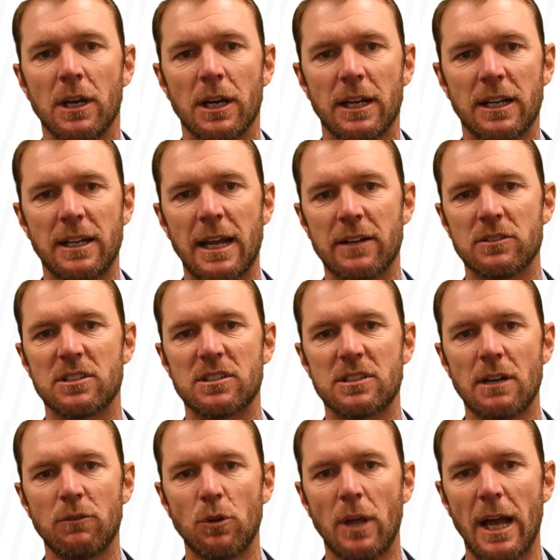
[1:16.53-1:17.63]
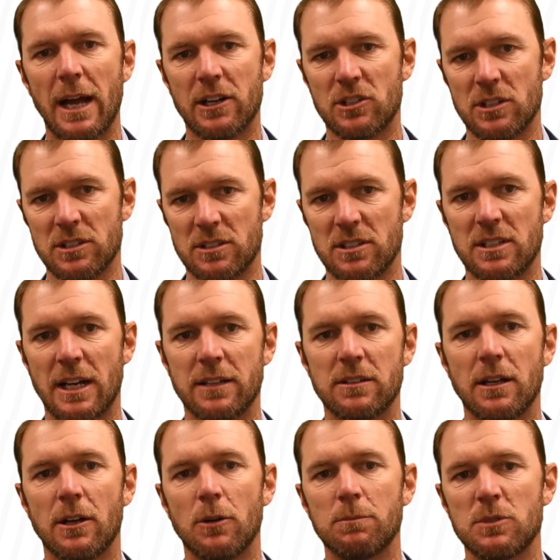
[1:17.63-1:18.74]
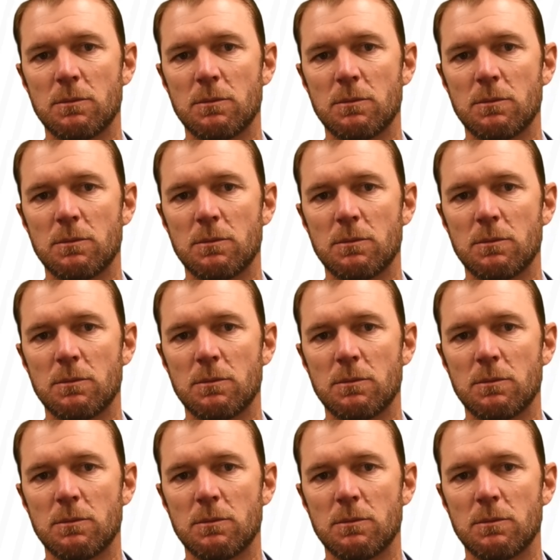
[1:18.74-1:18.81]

and announced several actions designed to help